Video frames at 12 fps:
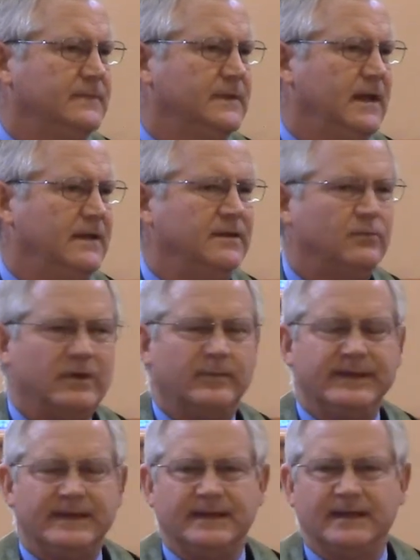And then we'll
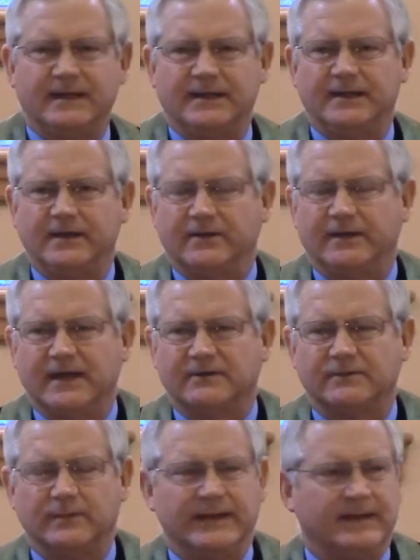meet again here next
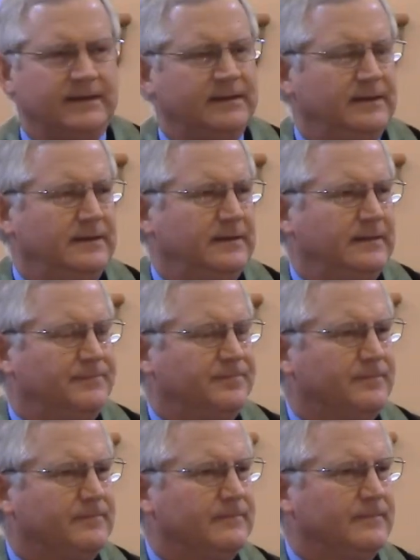week
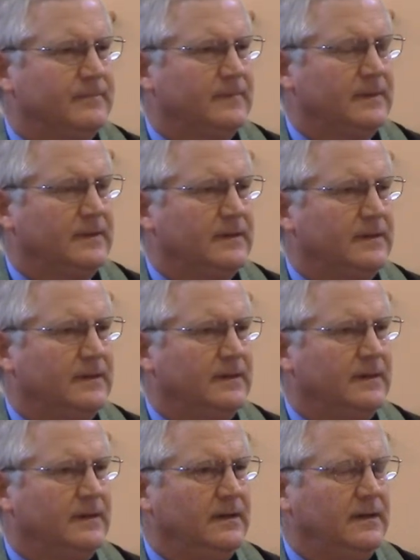
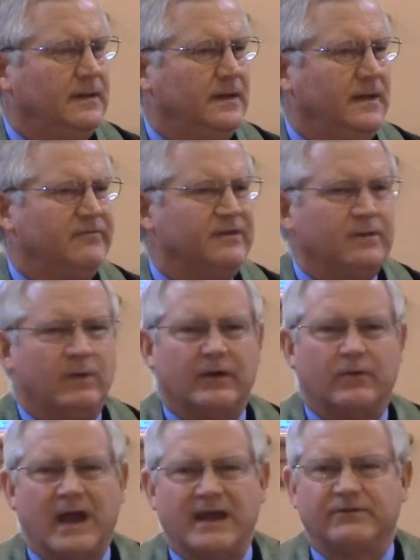and see where
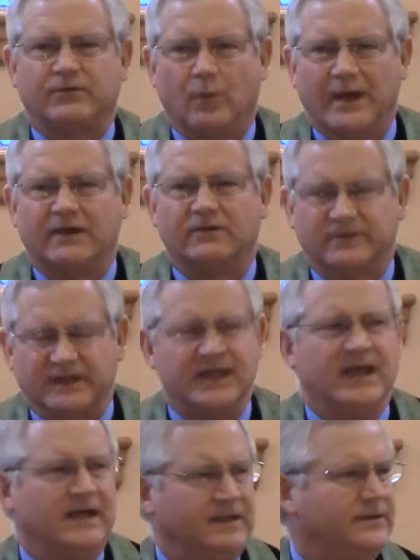Christ dwells
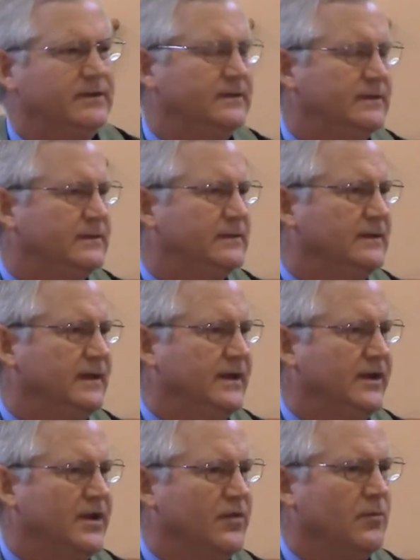again in
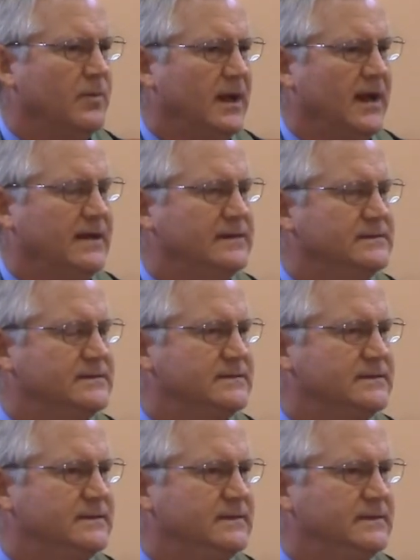another place.
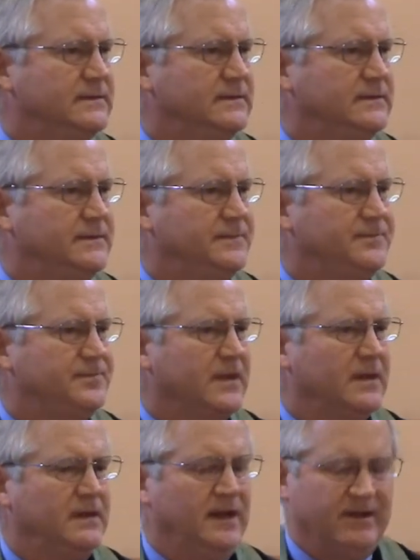
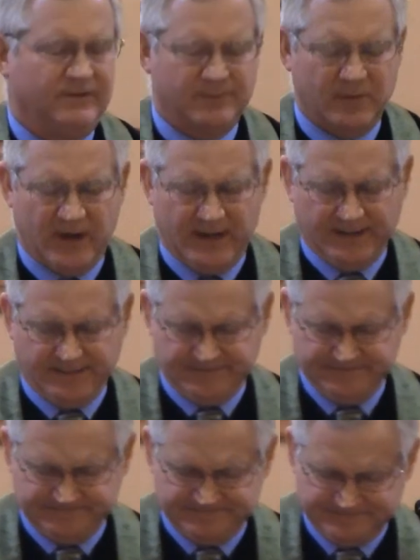Let us
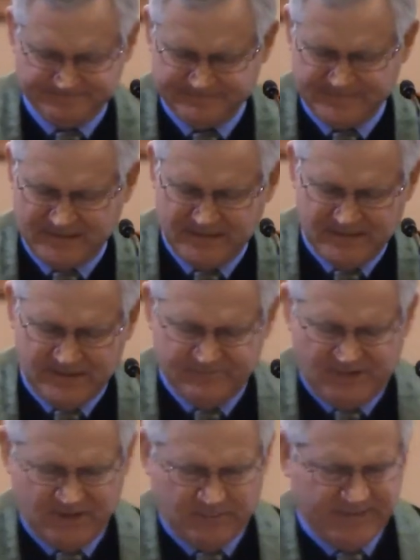pray.
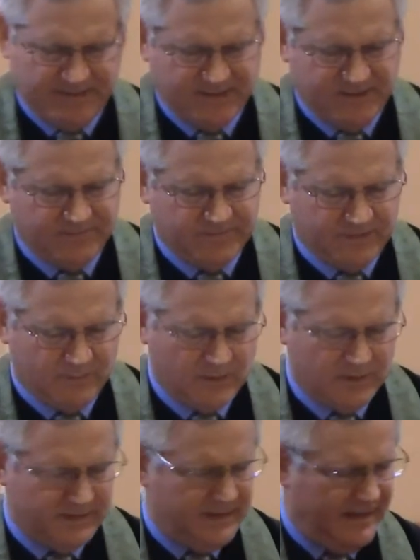Father, we thank you for your
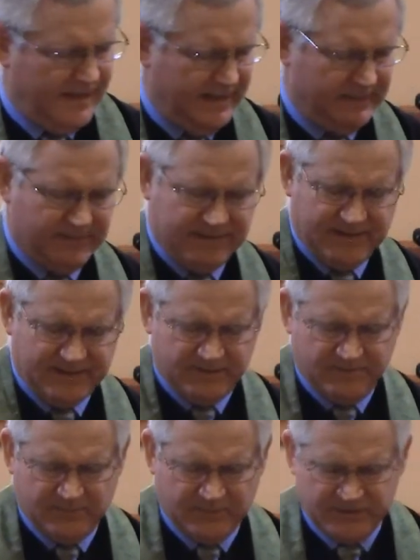word today, and we thank you
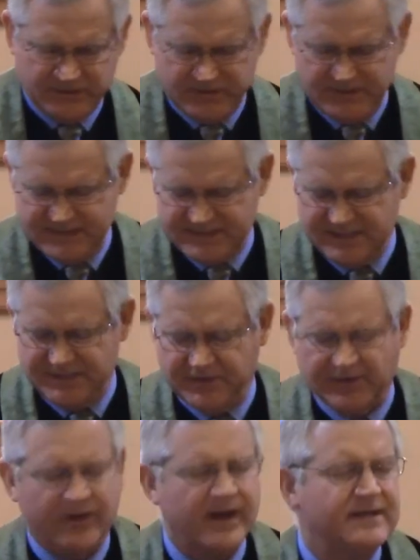for your goodness and your
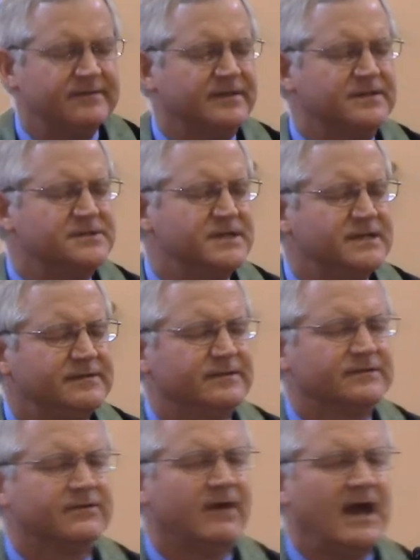grace in
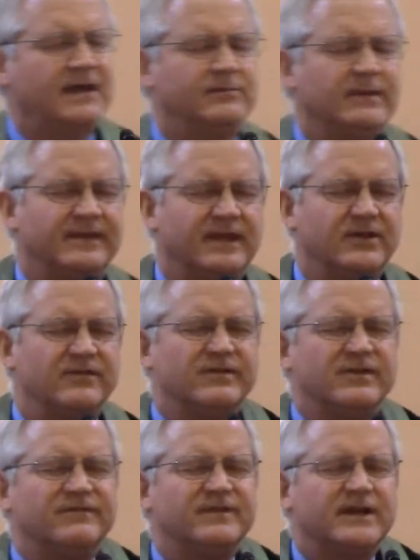Jesus Christ. We thank you for
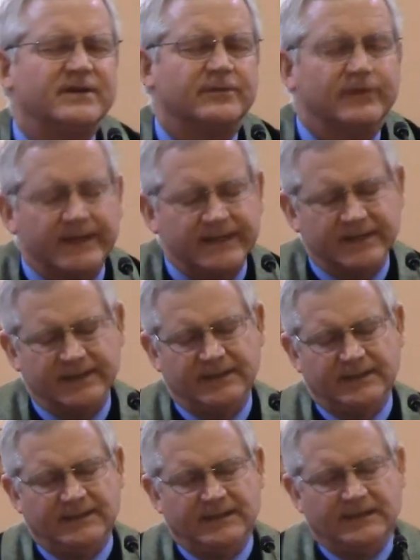the victory
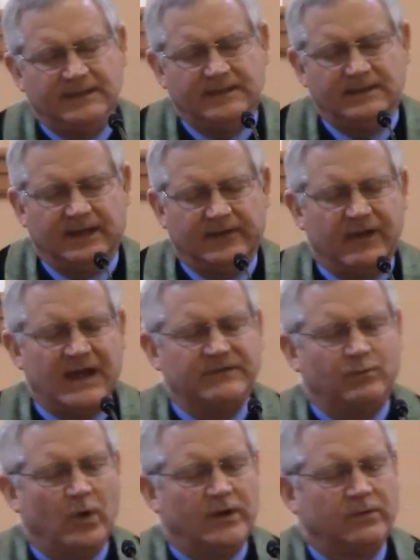that Christ
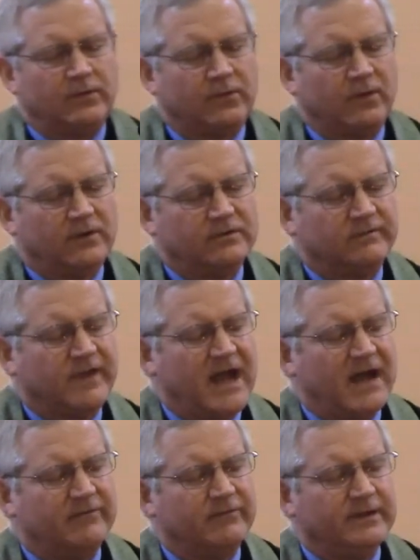won on the cross of
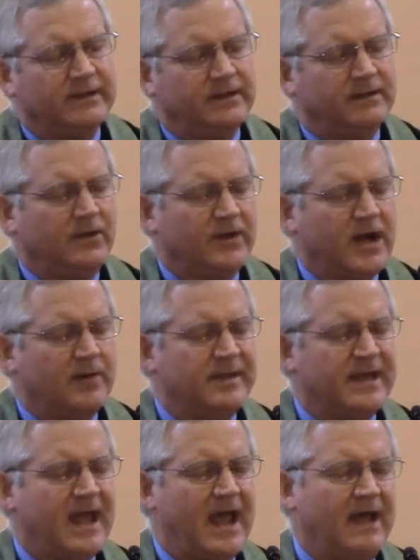Calvary on our
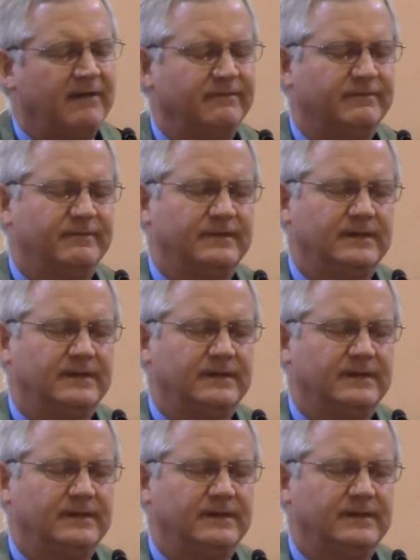behalf.